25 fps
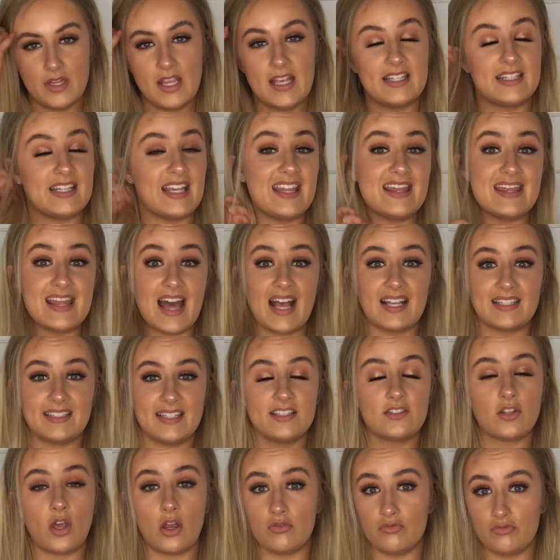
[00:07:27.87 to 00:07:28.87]
So in that
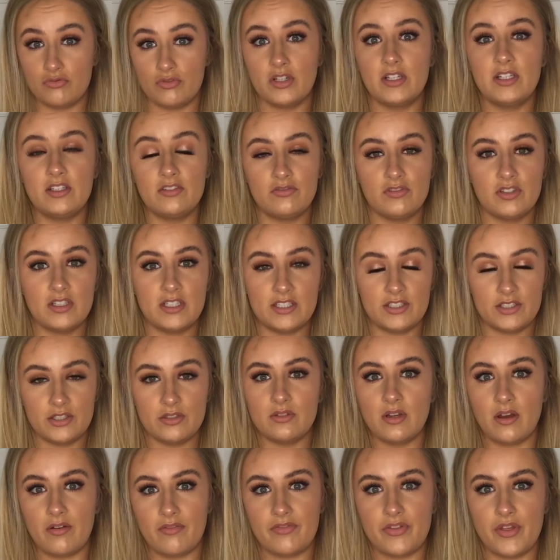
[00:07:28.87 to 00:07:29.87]
sense, I really, really do
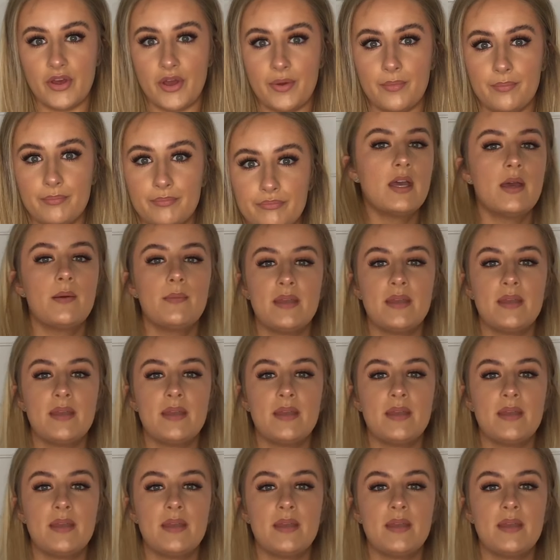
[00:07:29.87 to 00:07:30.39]
love them.